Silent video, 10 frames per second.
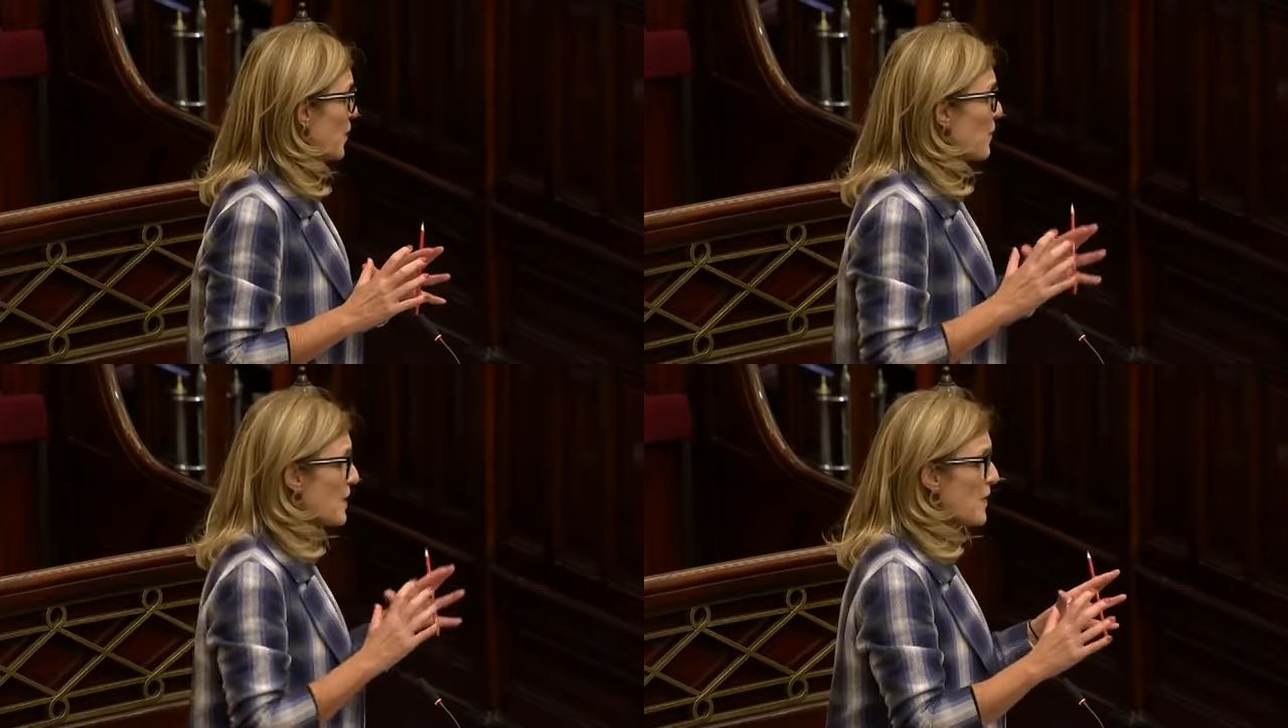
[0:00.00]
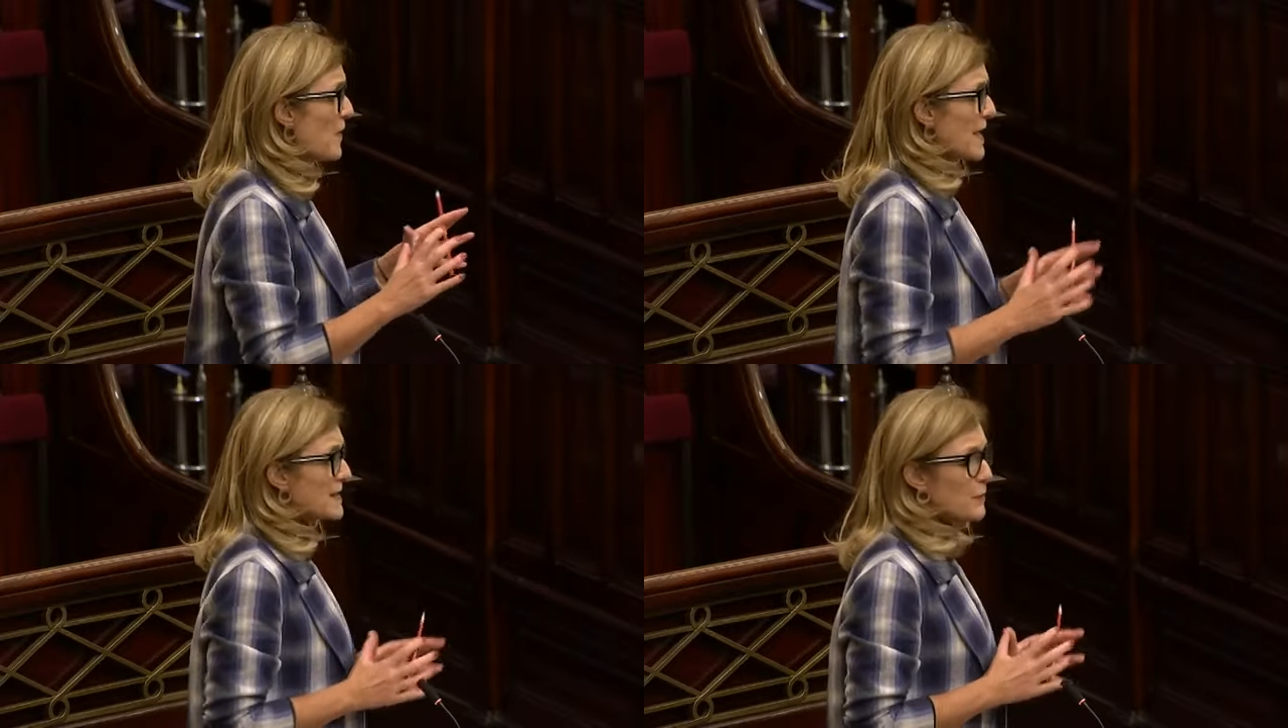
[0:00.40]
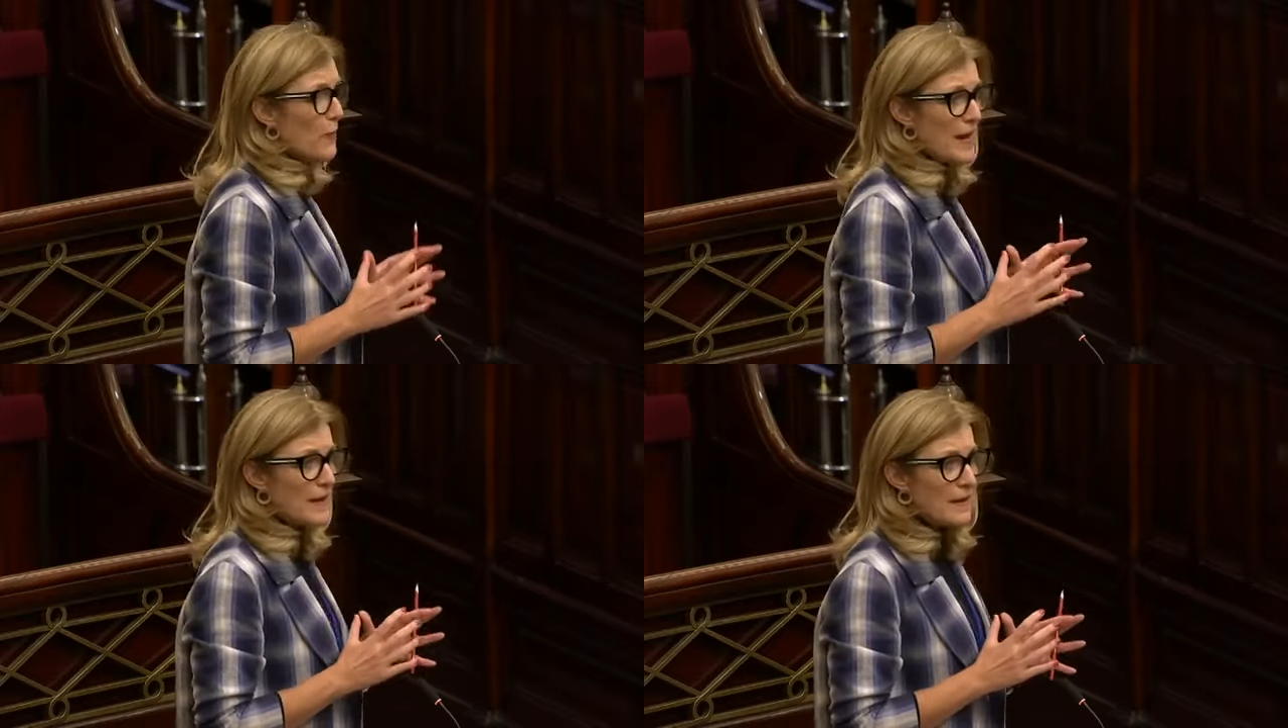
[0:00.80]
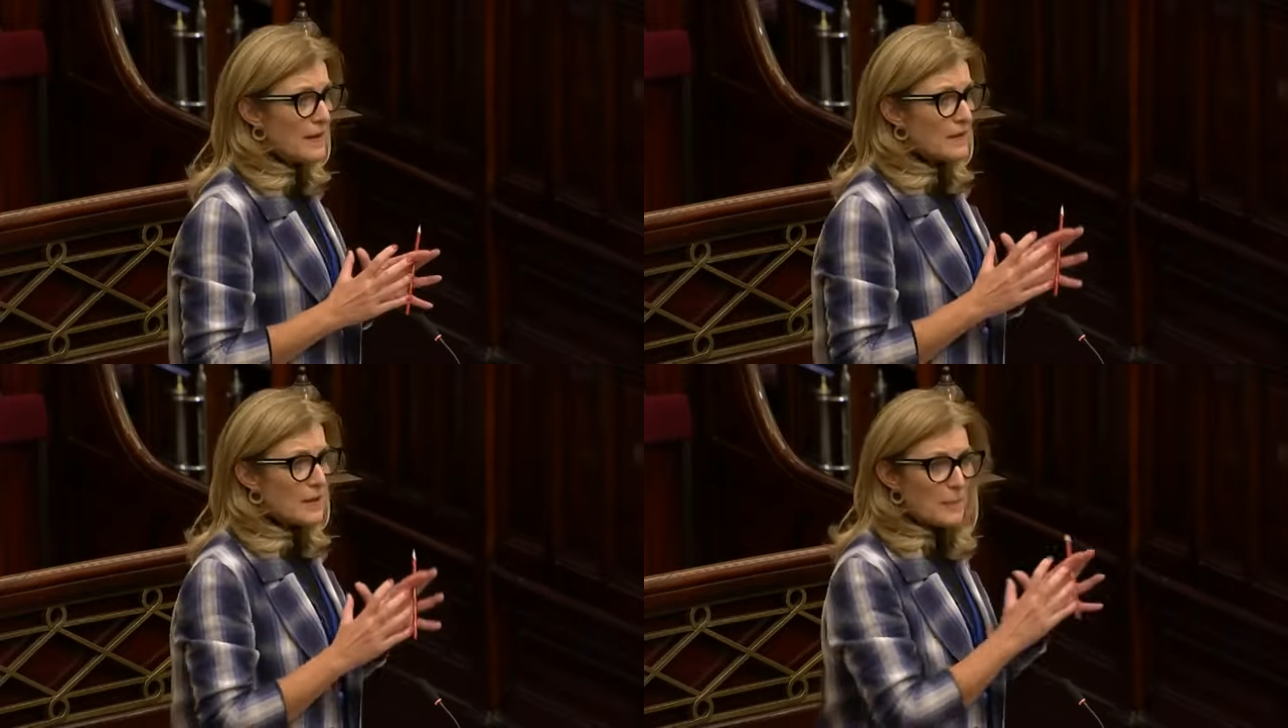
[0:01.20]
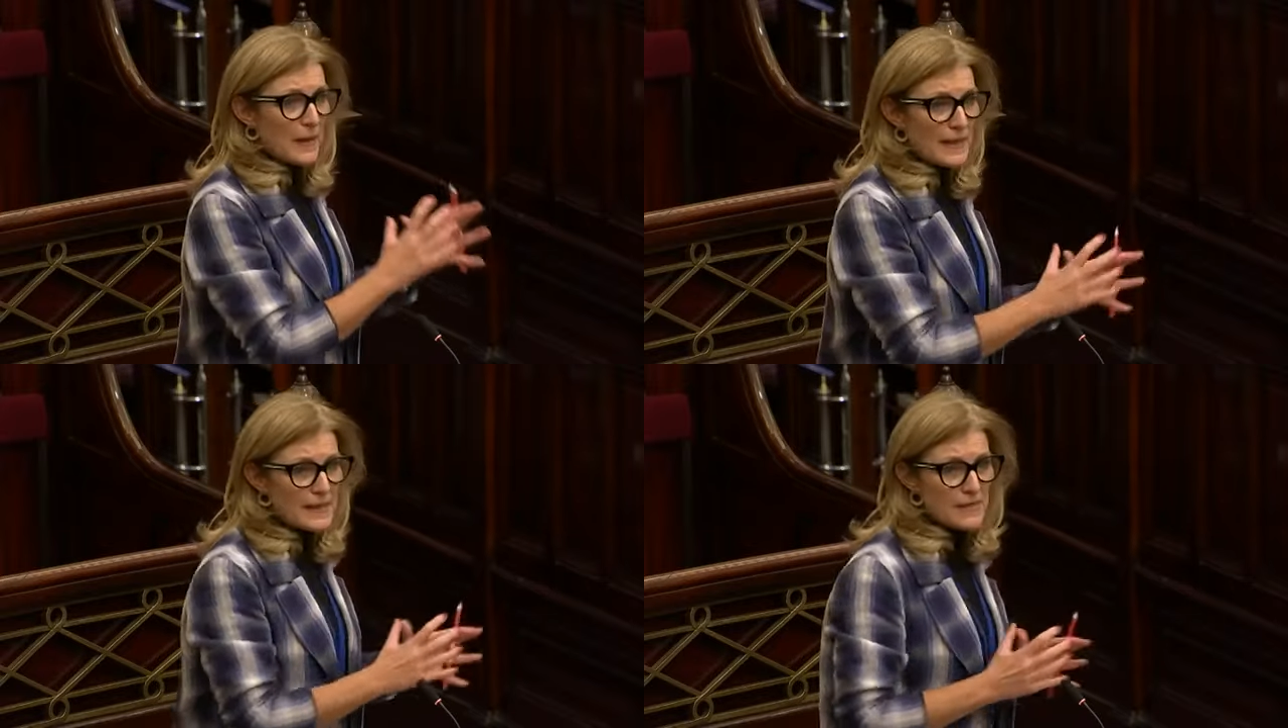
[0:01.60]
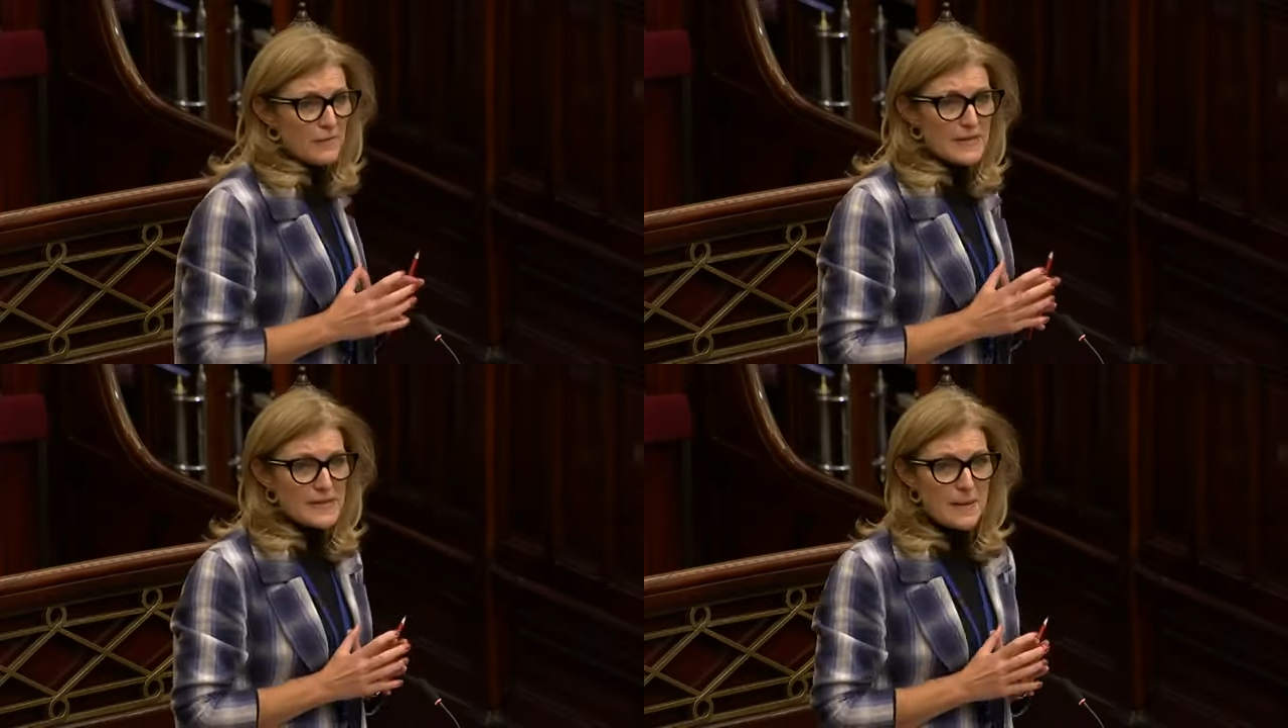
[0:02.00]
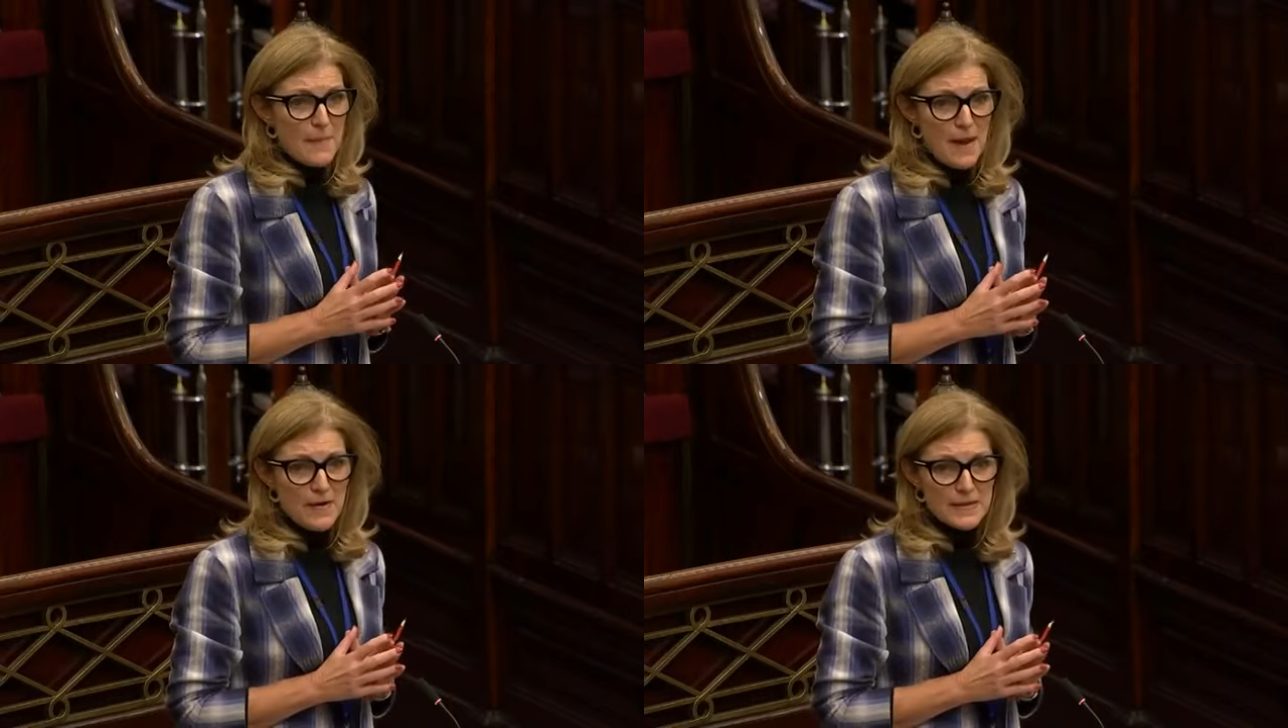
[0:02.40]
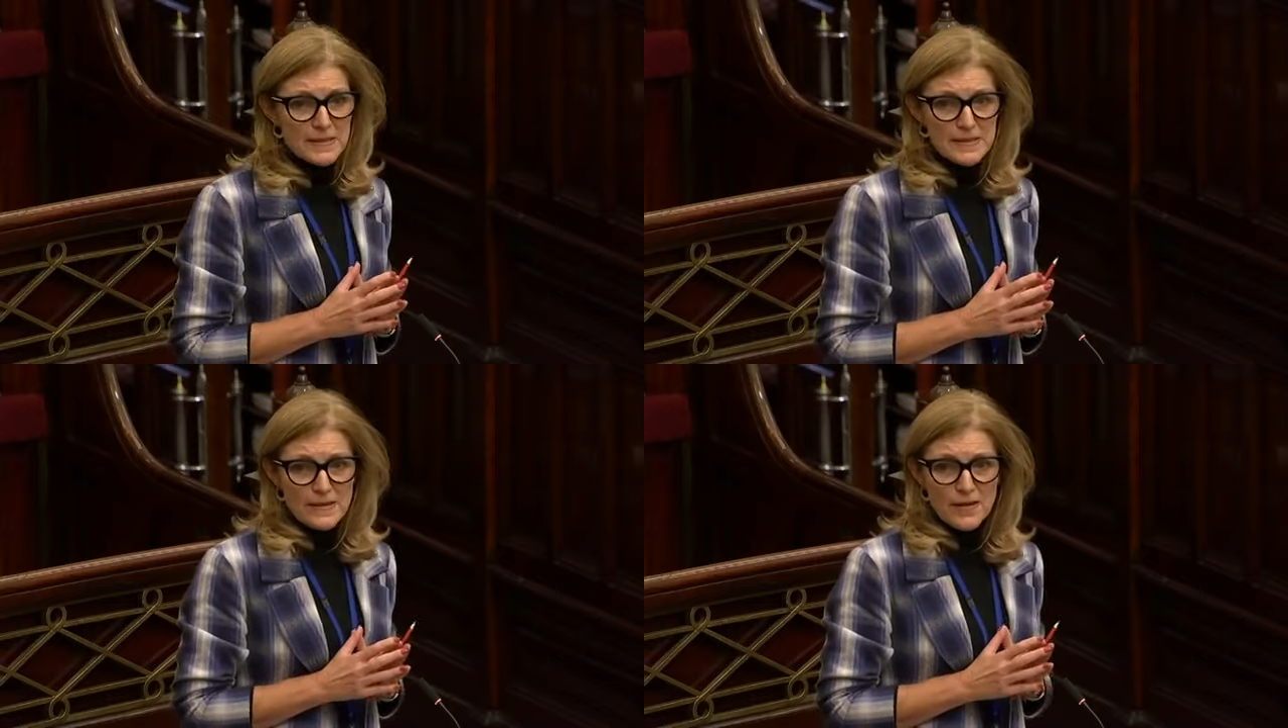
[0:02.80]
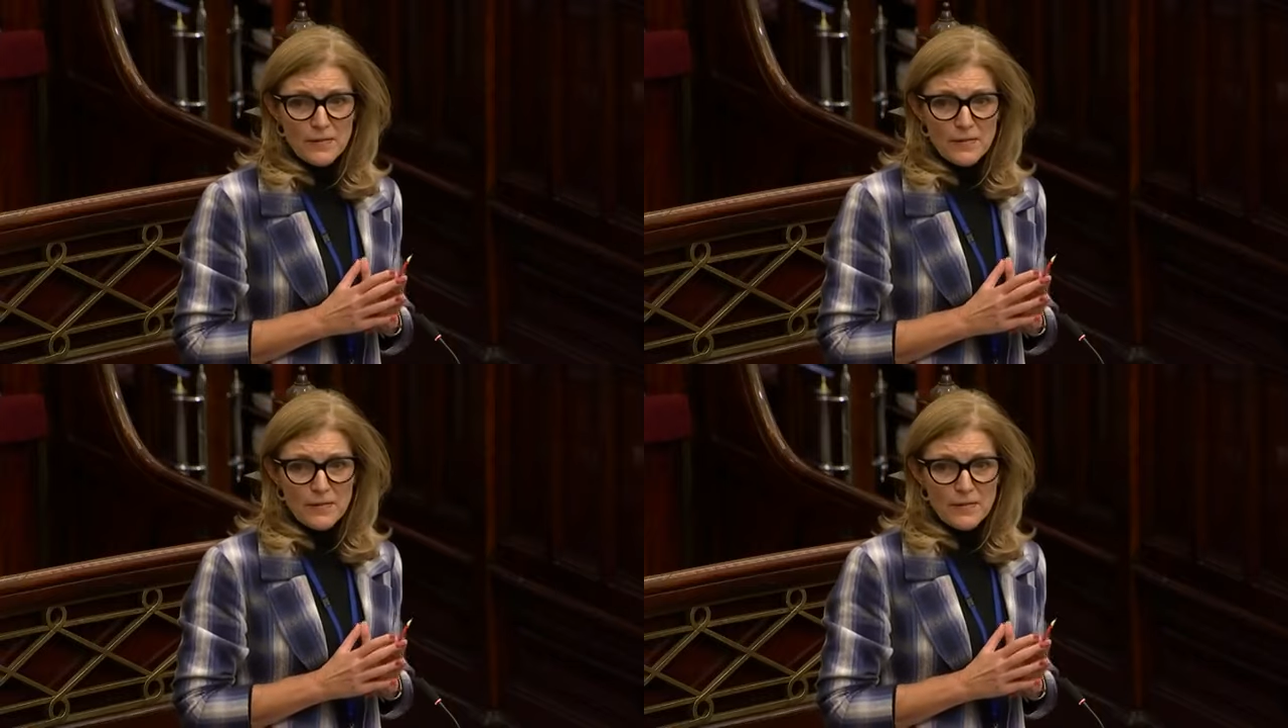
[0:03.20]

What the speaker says: whether that's when the police arrest their parents,